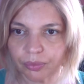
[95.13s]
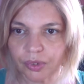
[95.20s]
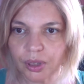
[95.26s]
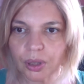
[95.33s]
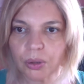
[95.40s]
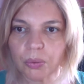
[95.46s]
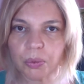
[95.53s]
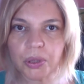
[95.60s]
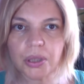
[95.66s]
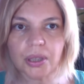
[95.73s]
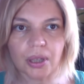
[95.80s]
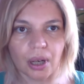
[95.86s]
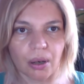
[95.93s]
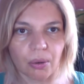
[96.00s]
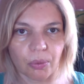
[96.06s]
So what's
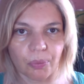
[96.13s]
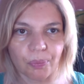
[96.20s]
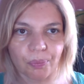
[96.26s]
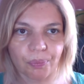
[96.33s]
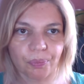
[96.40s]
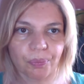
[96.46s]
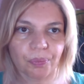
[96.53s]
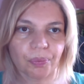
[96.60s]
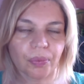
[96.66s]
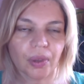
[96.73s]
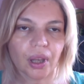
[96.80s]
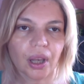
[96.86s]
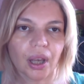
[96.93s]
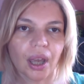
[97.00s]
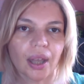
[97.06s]
now?
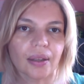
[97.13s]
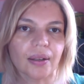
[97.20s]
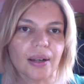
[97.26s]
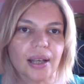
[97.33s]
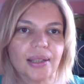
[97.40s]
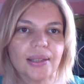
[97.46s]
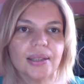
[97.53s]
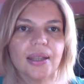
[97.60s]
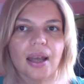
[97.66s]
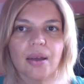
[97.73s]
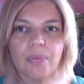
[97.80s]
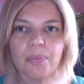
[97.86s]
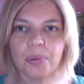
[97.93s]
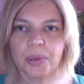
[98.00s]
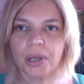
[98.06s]
The next
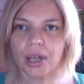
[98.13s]
step